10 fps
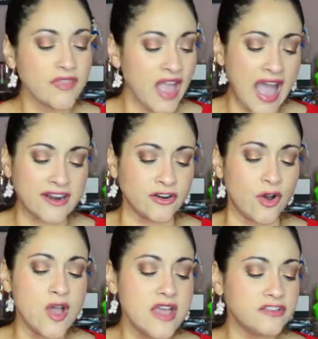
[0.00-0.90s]
I don't know.
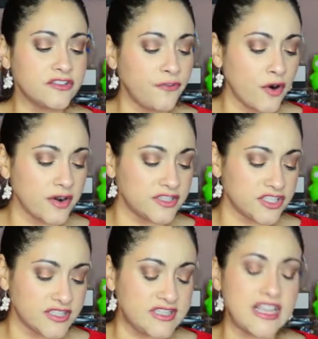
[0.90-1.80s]
Sephora
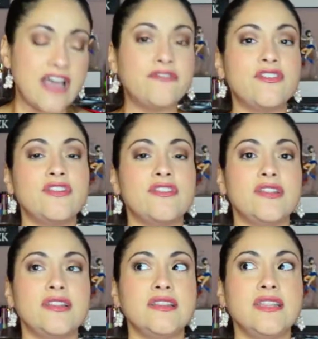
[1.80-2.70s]
just never
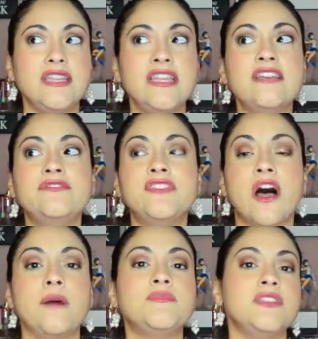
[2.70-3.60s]
lived
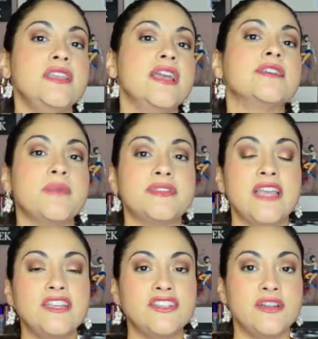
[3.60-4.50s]
up to the
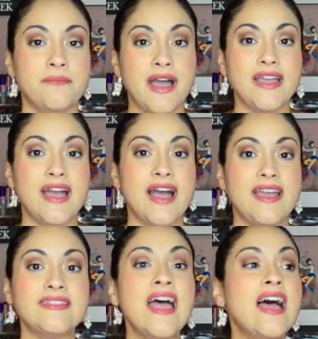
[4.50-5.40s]
expectation in my
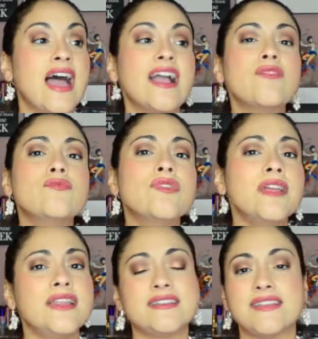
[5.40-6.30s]
eyes. I got
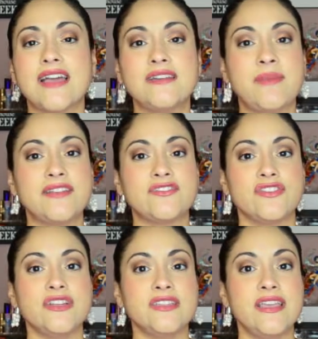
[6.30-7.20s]
really excited by
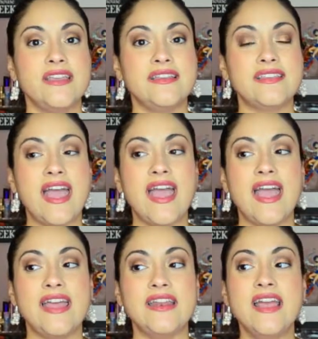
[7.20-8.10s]
certain things,
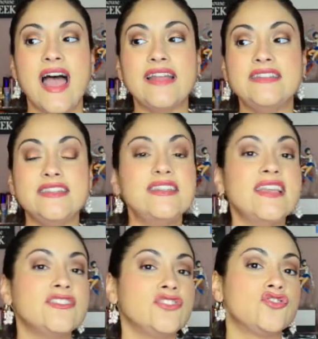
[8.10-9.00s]
and I did
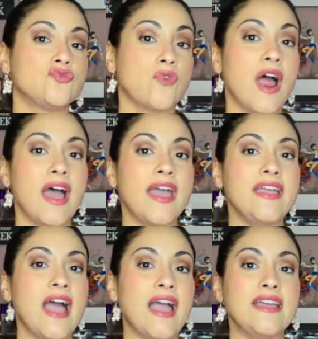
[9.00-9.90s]
get to
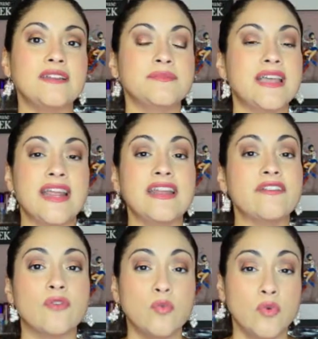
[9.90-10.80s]
try items that I
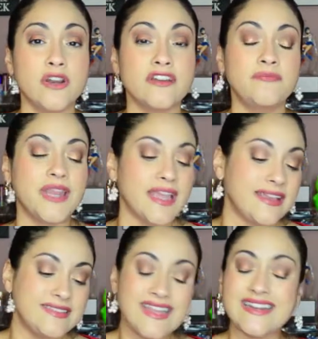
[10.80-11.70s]
never would have, but like
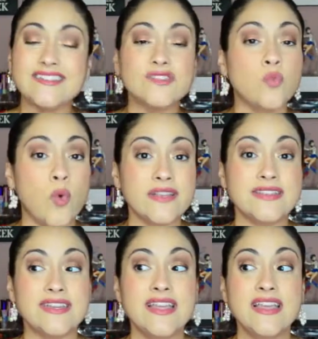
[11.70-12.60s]
I said, it just
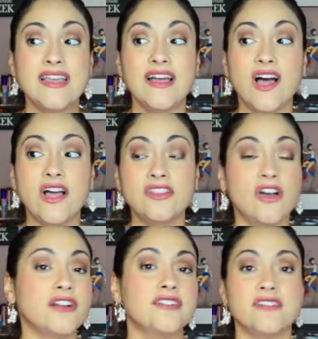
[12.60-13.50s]
wasn't a
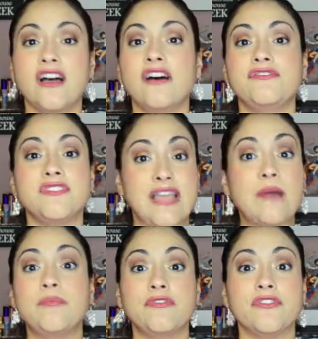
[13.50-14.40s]
large enough
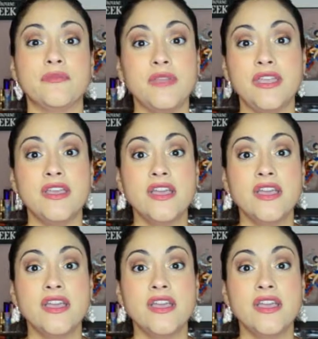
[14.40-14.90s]
sample for me.